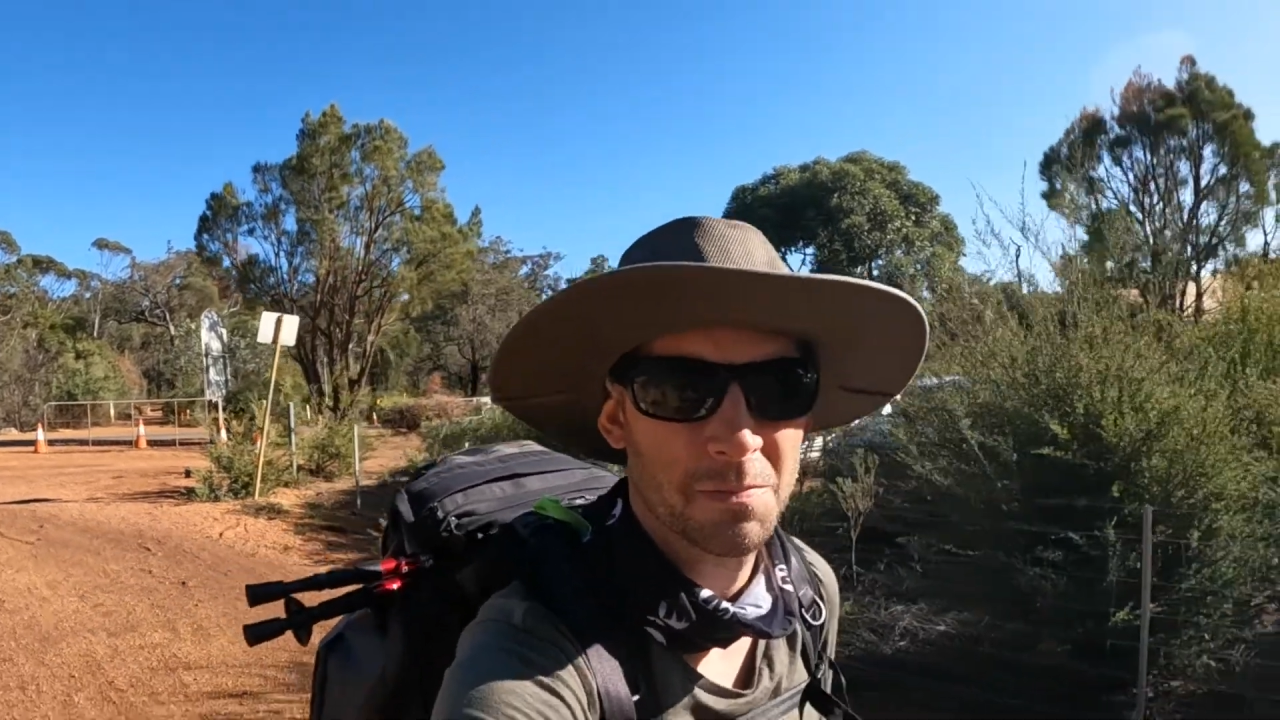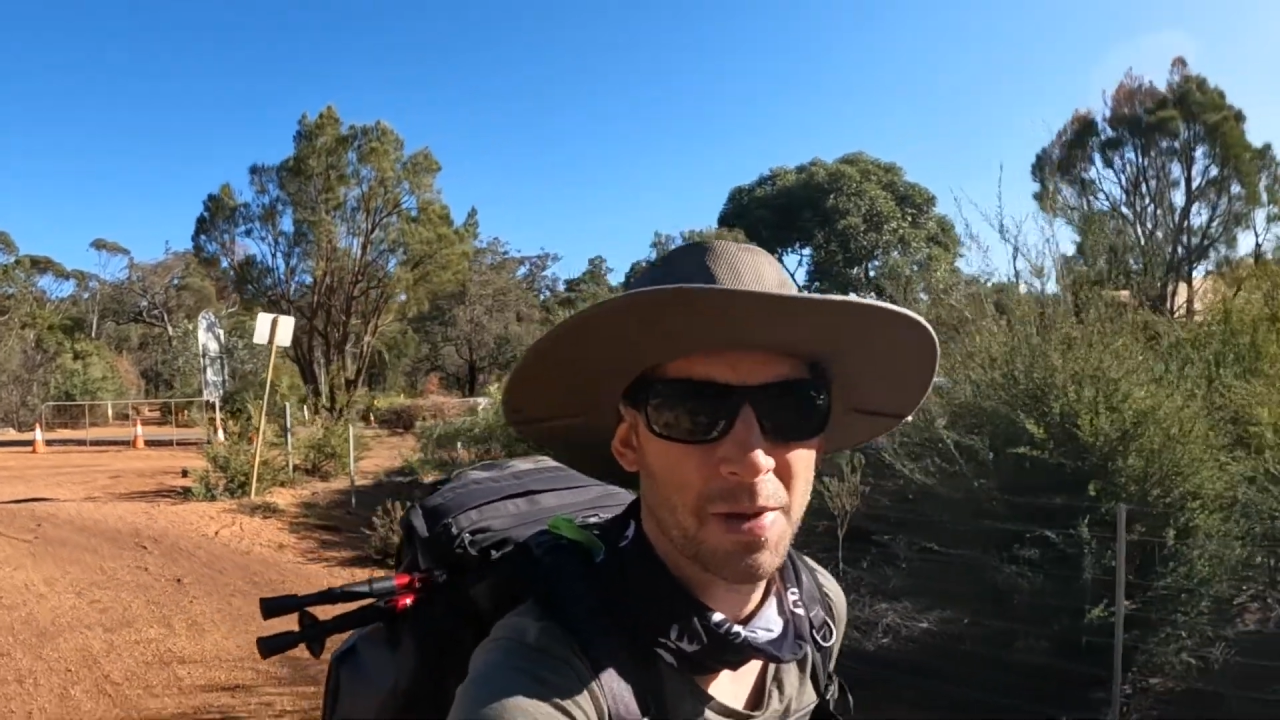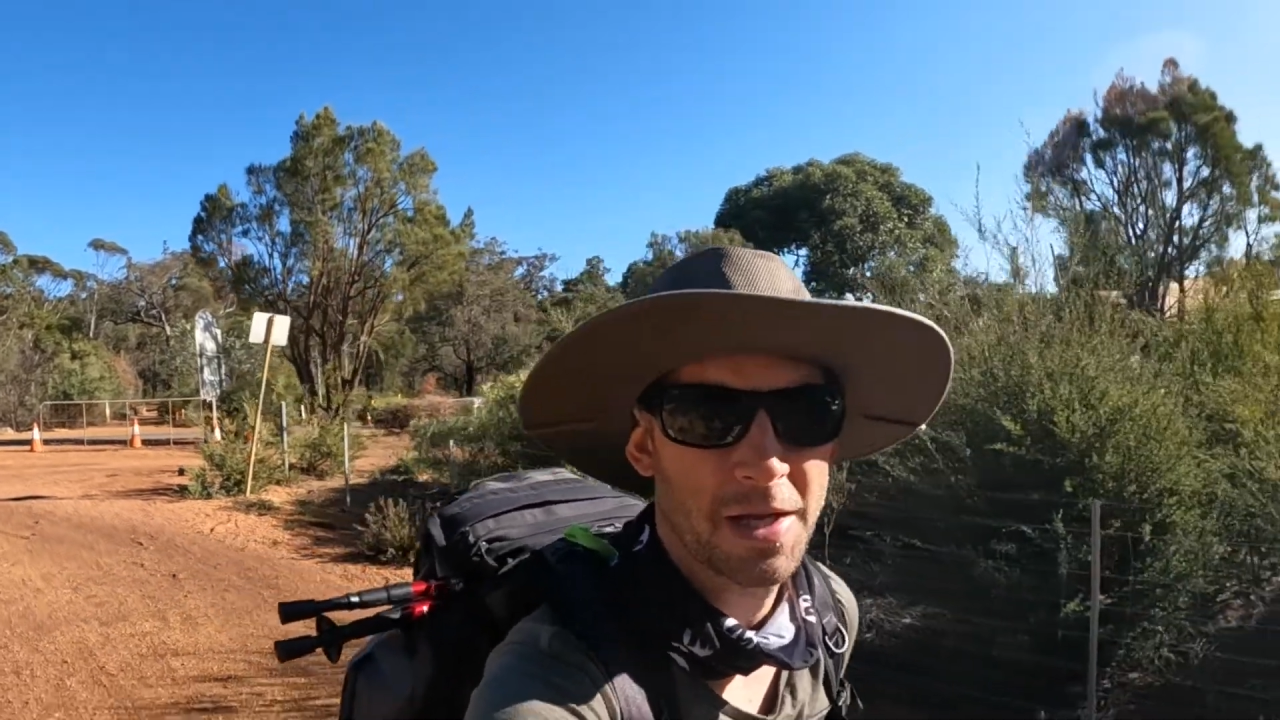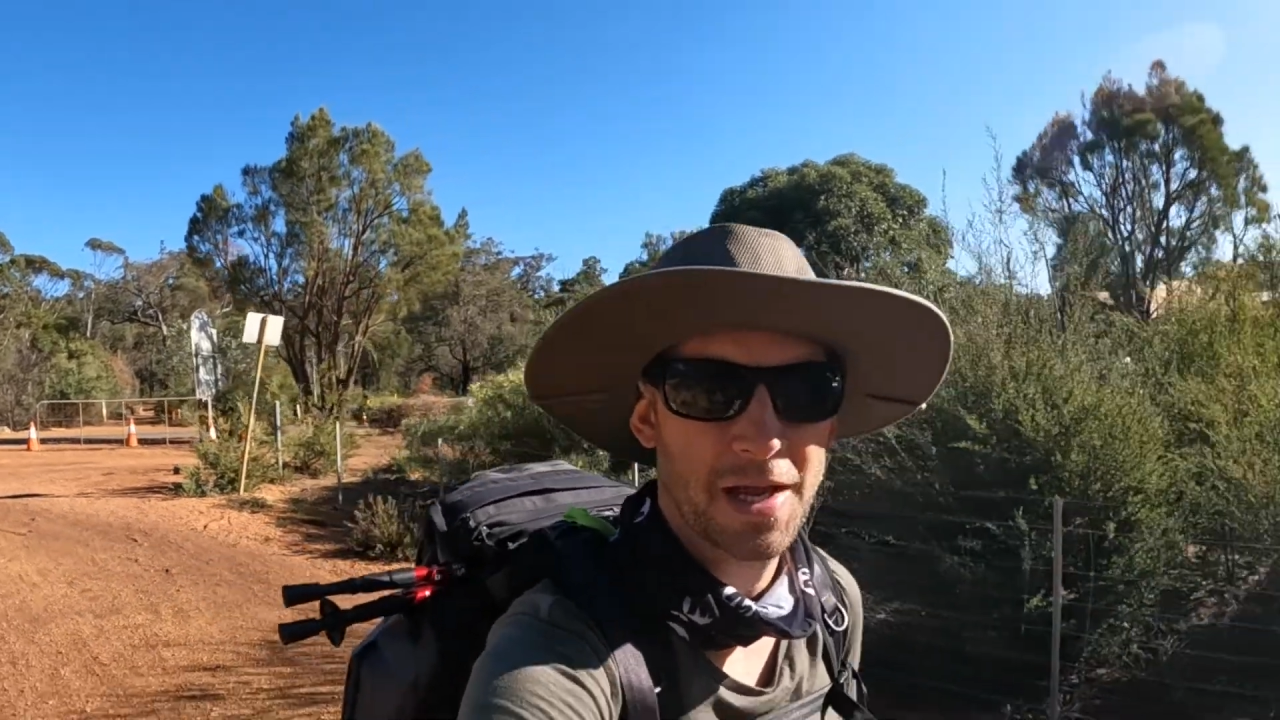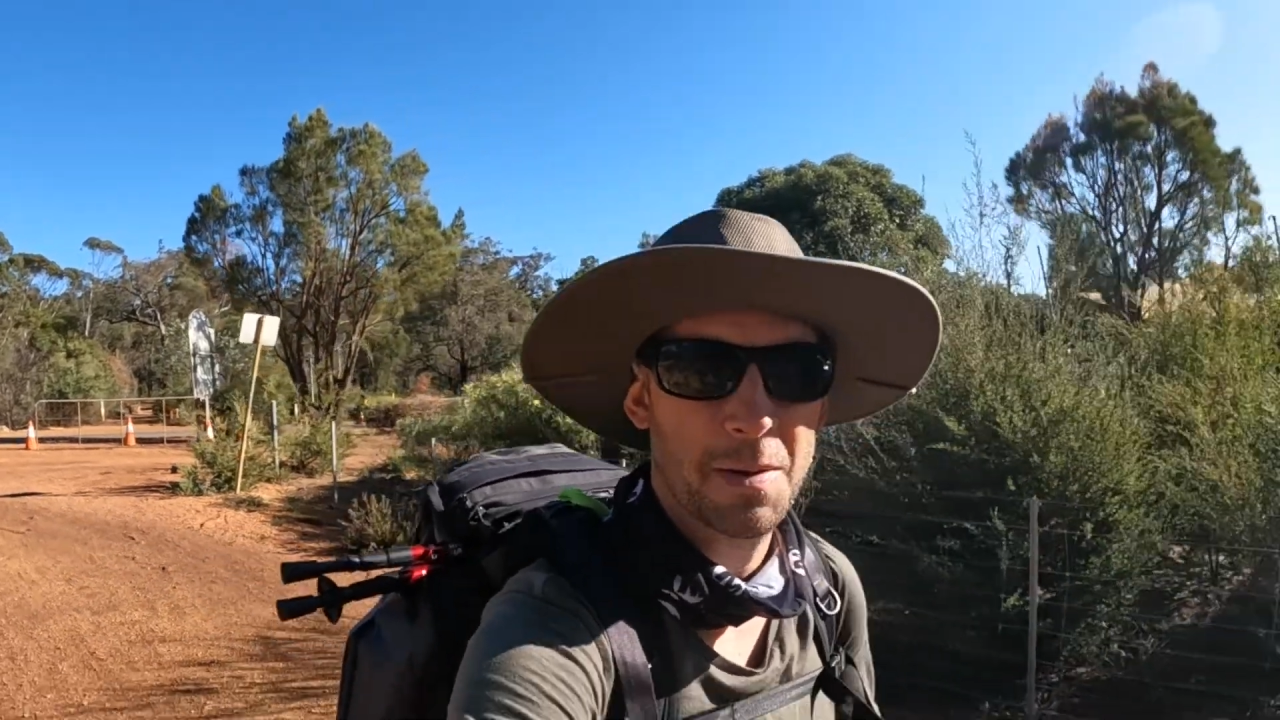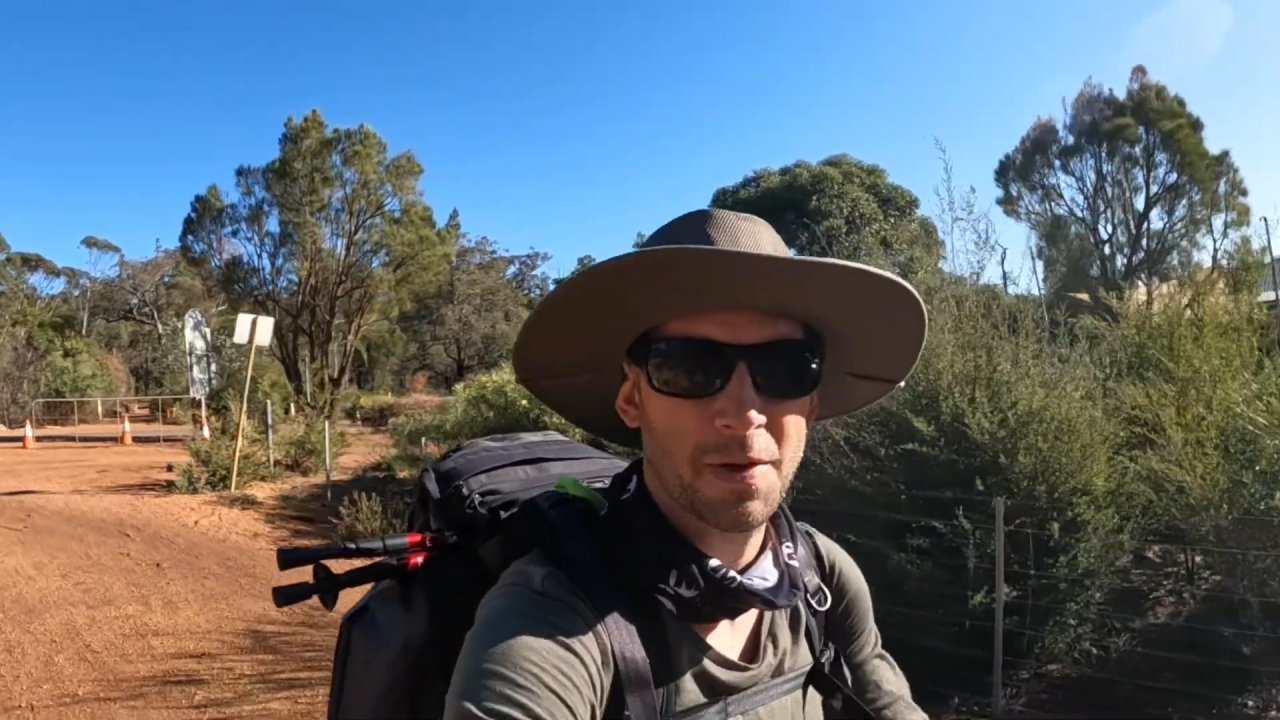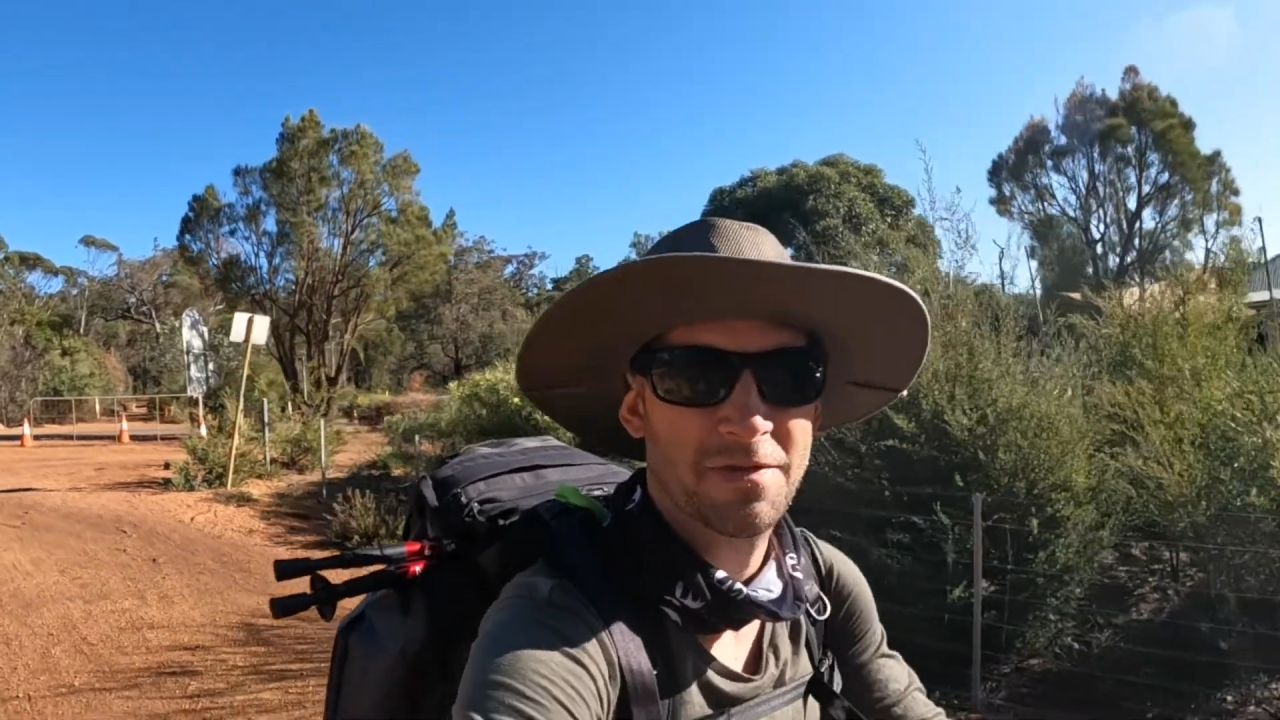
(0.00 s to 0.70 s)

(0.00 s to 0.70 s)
and make camp by